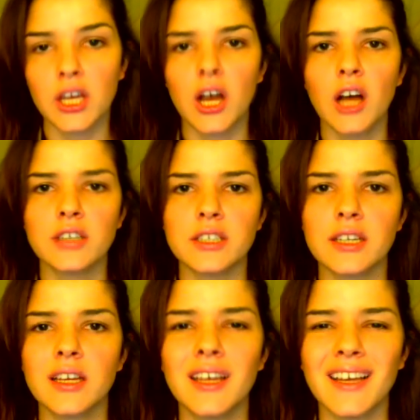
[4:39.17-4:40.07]

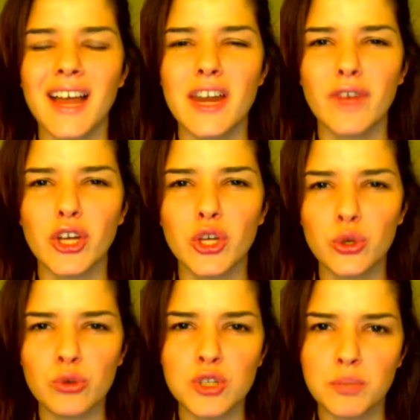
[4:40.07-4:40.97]
causing kind of a
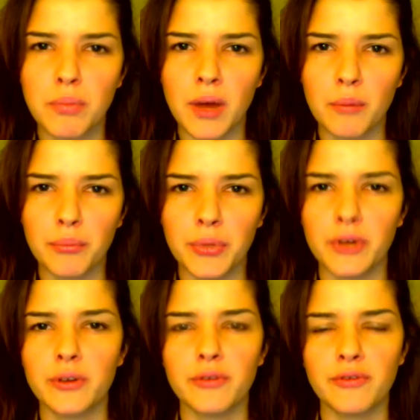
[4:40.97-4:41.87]
goosebump
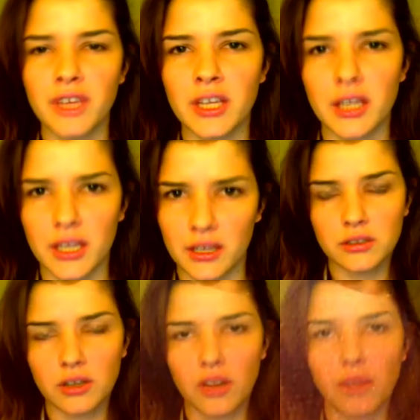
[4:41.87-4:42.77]
feeling on the